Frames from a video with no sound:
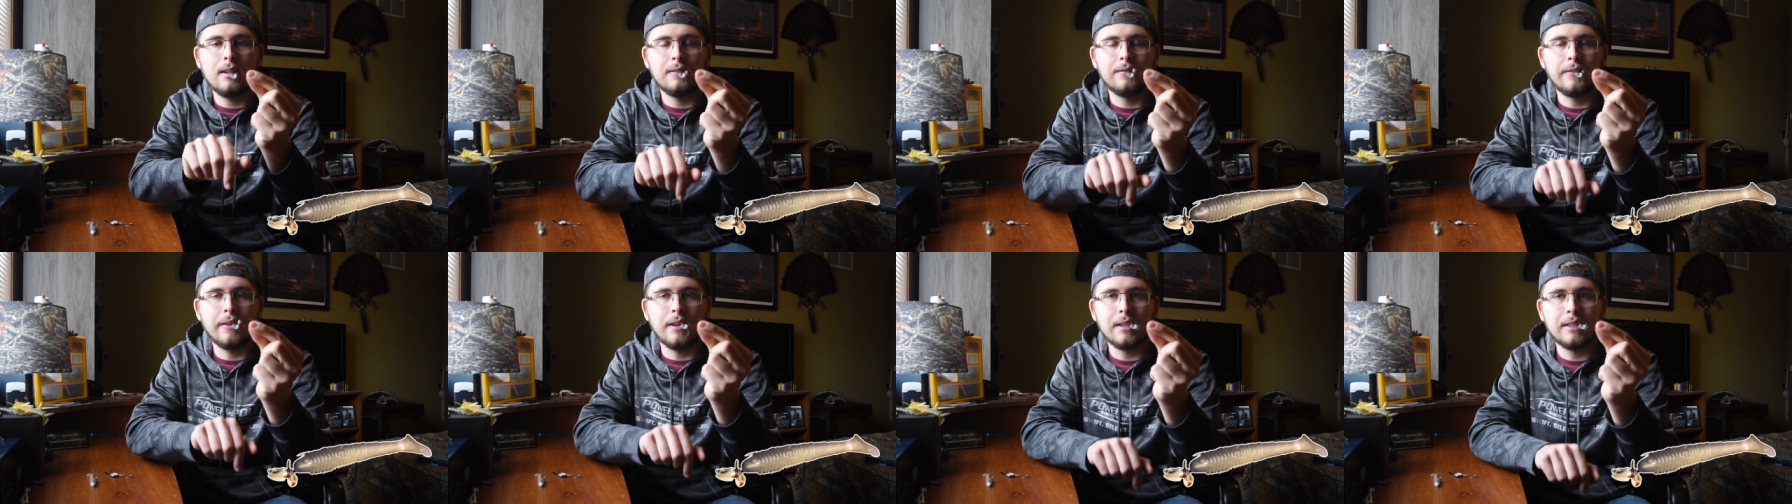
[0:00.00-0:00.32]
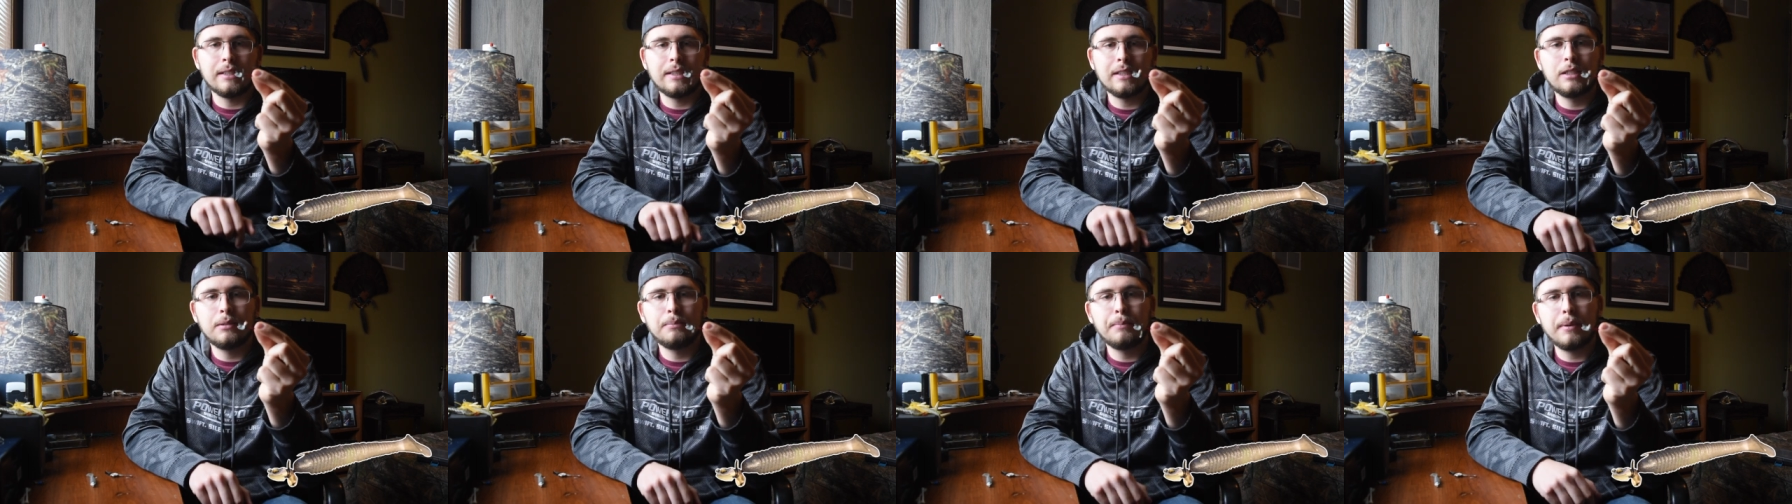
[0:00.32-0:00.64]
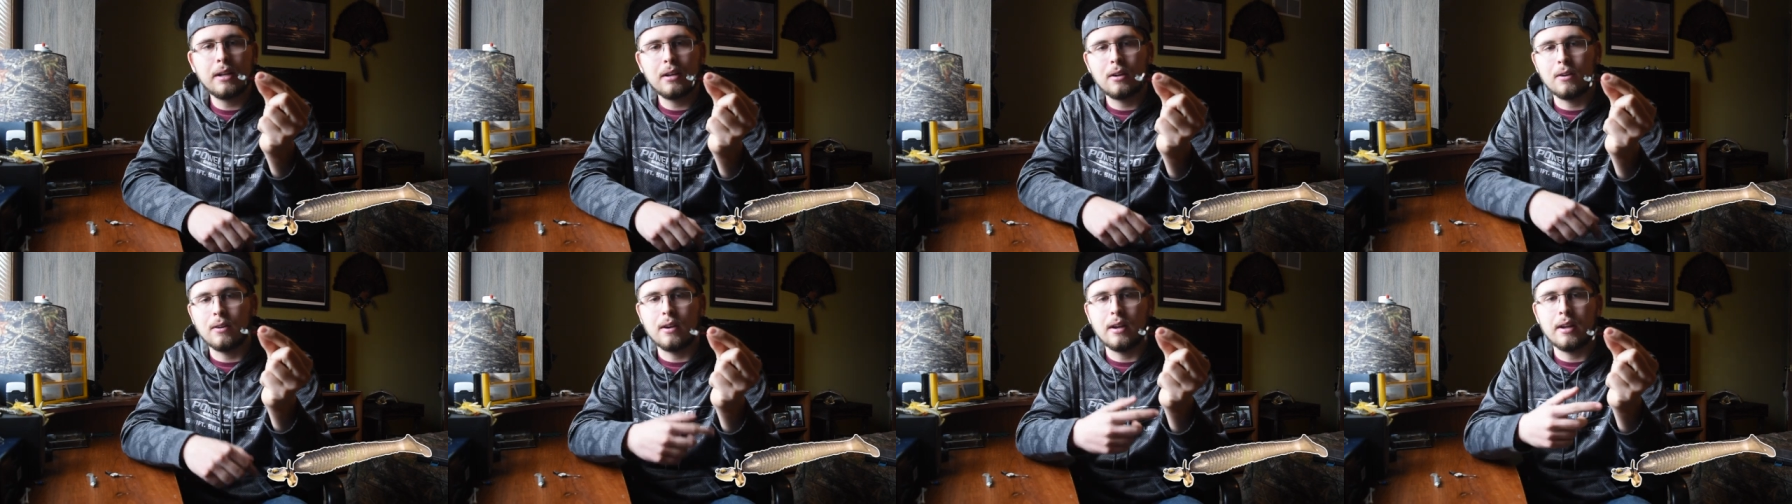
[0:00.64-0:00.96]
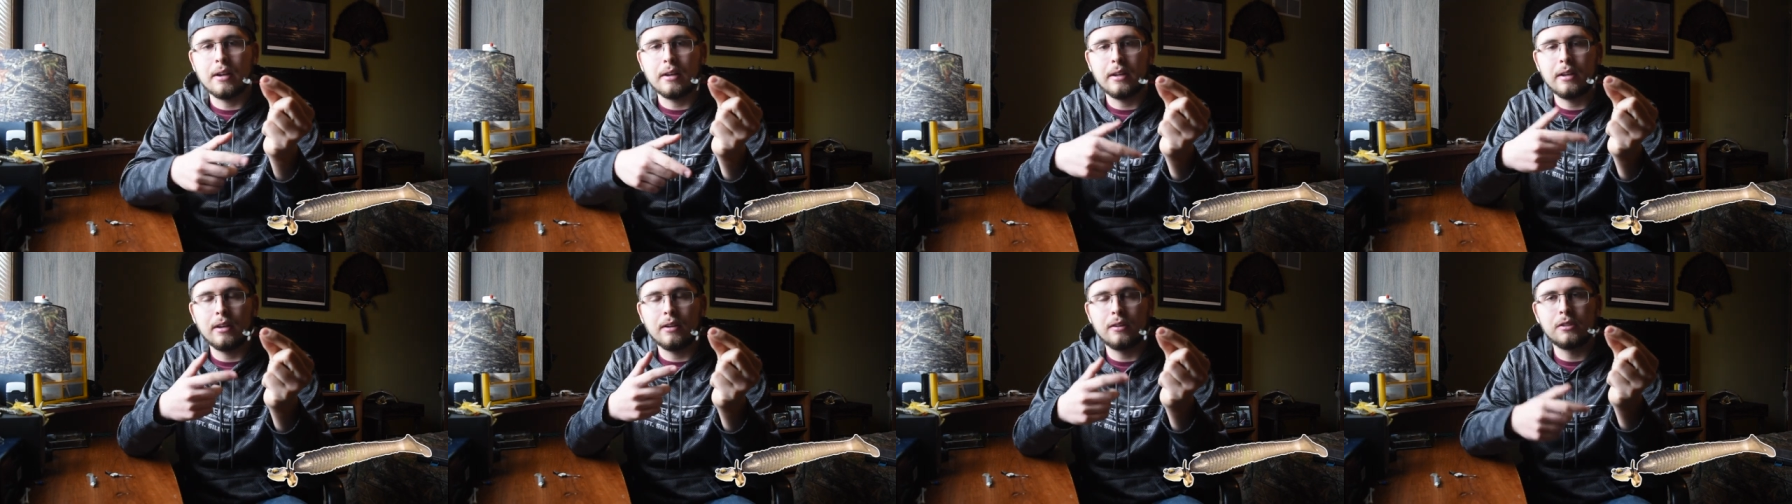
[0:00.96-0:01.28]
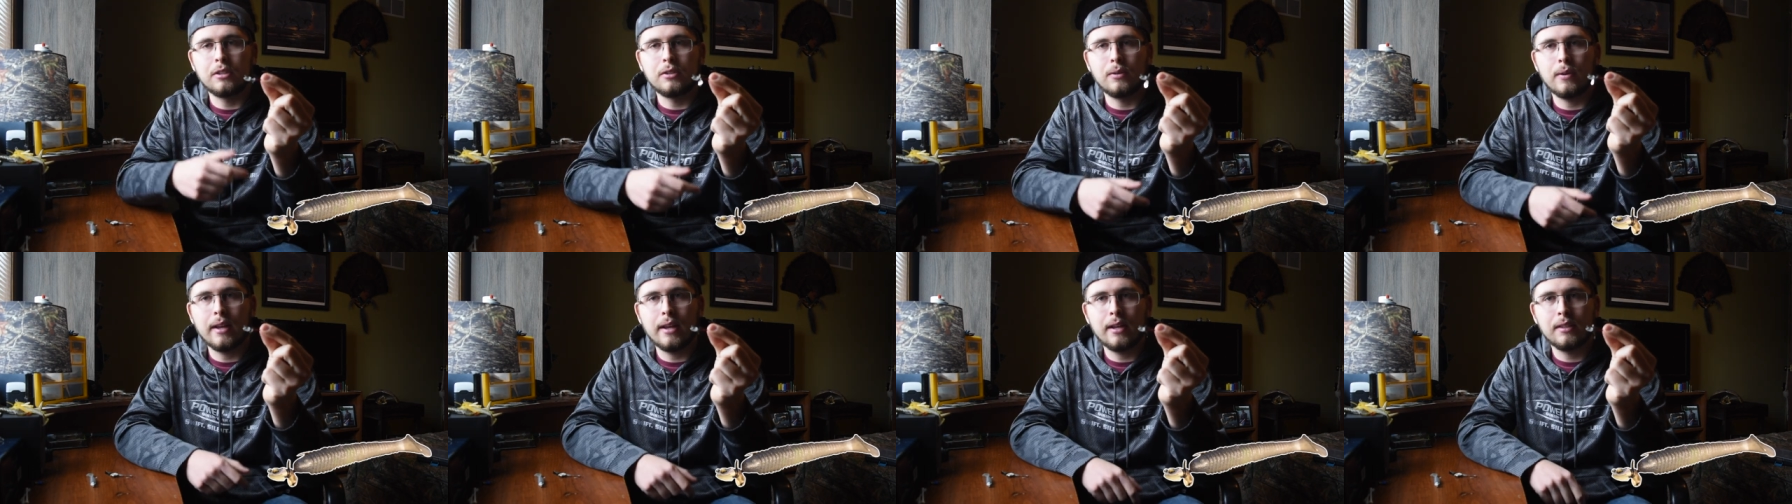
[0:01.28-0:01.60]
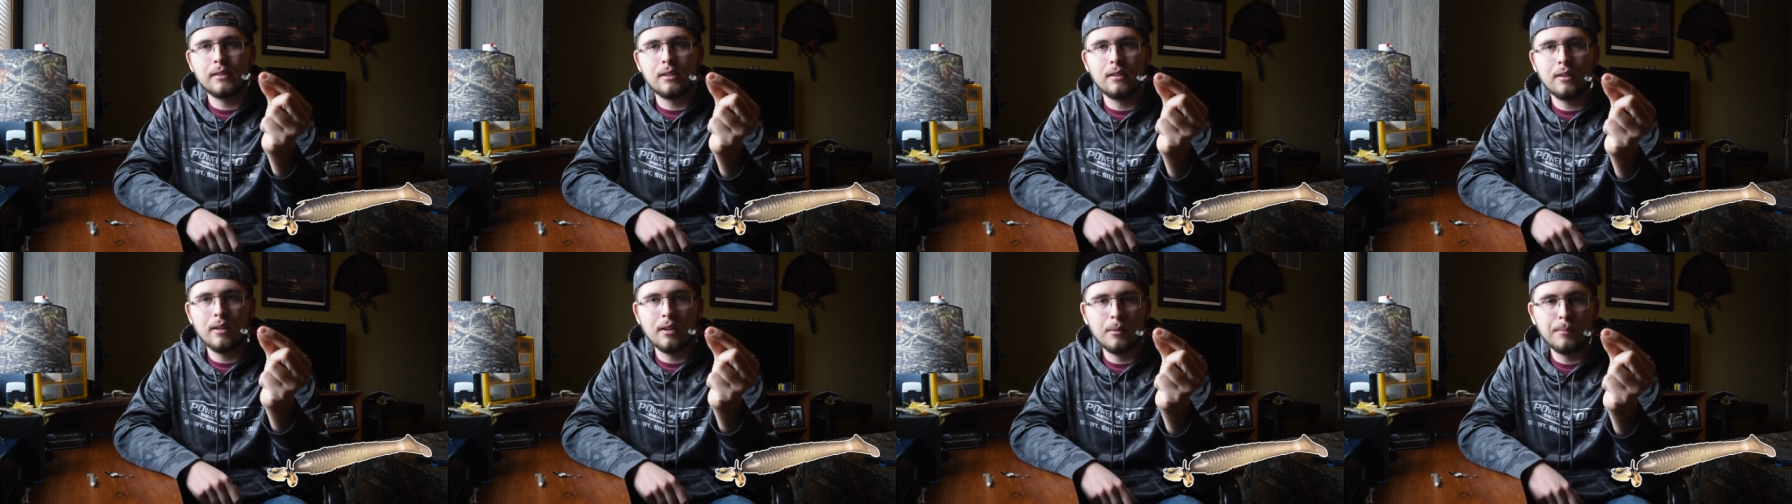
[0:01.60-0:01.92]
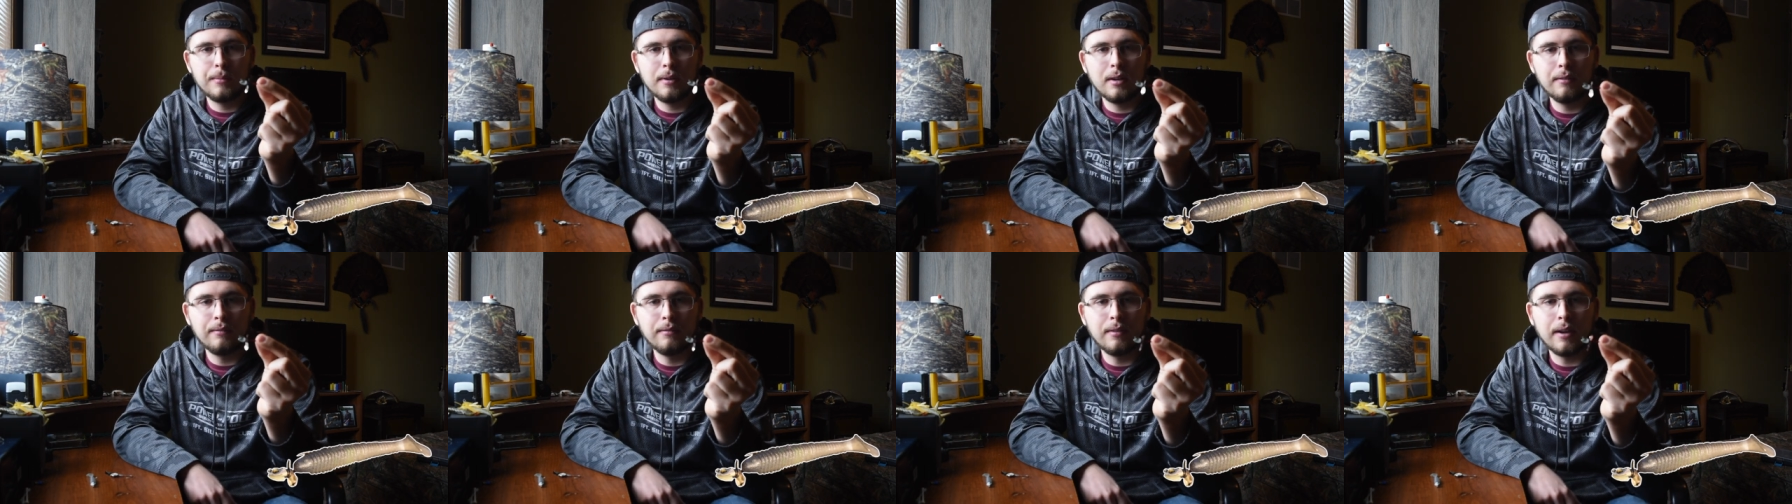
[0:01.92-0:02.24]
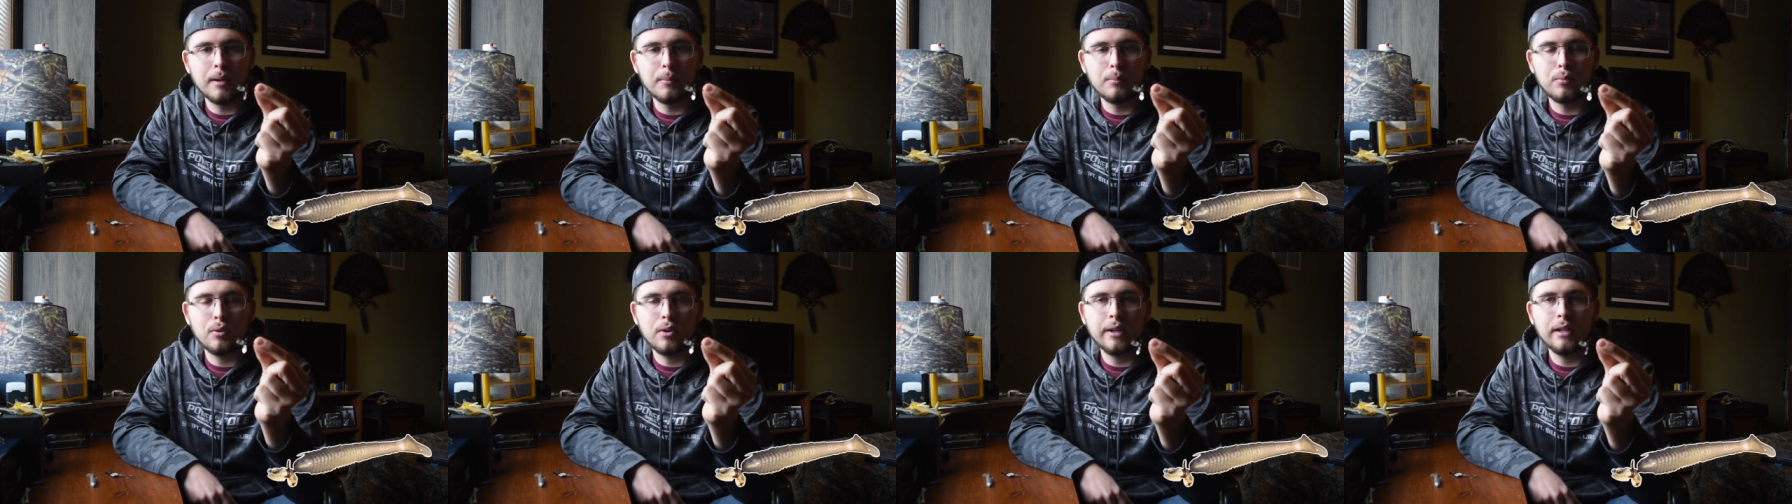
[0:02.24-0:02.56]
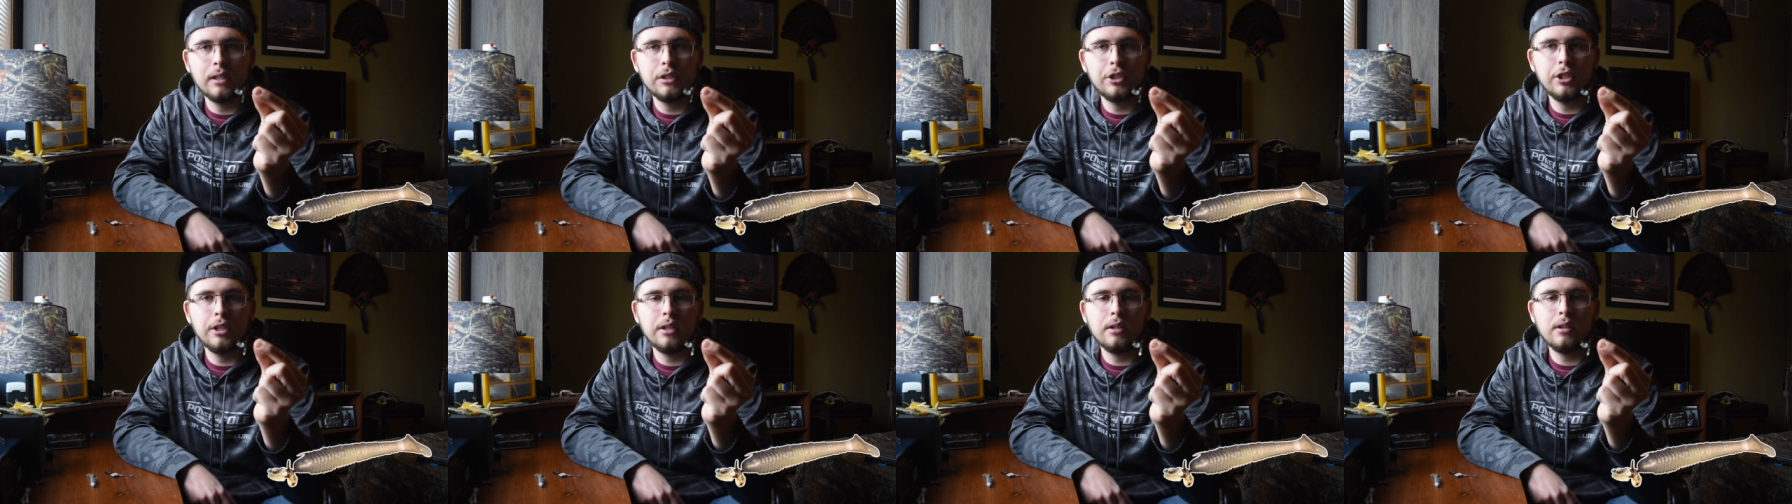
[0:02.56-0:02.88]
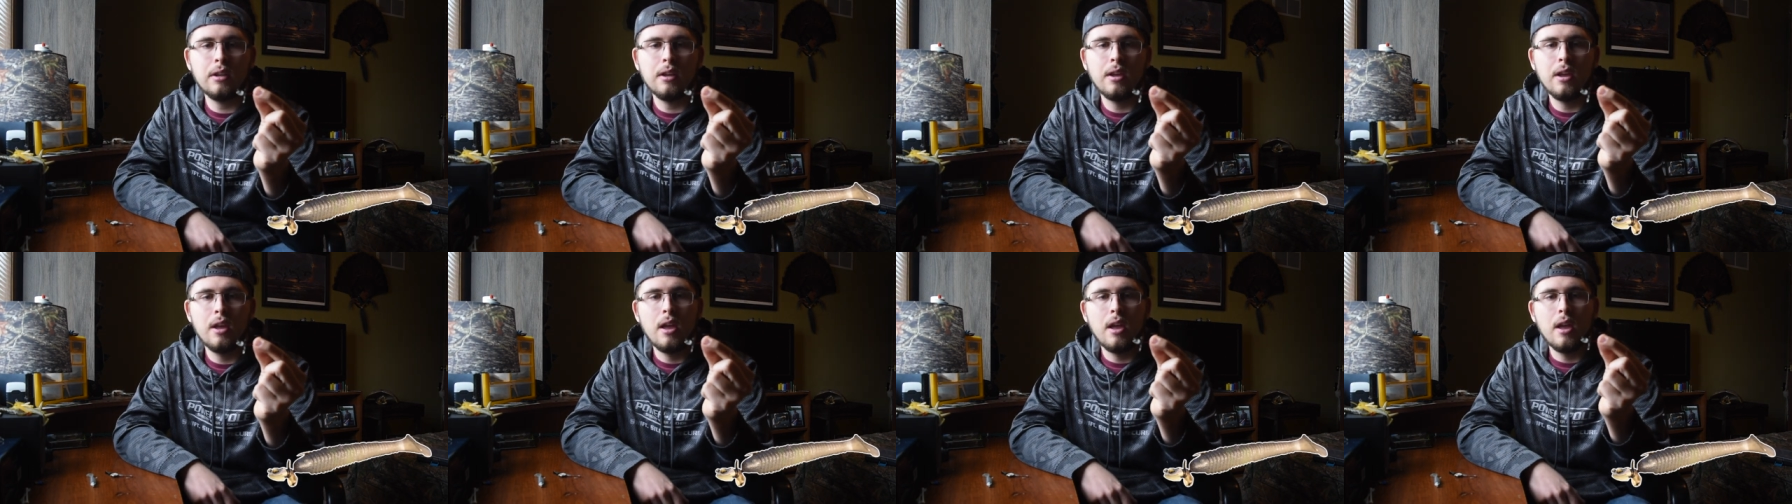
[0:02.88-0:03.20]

of a spinner on here, so it has a little bit of vibration.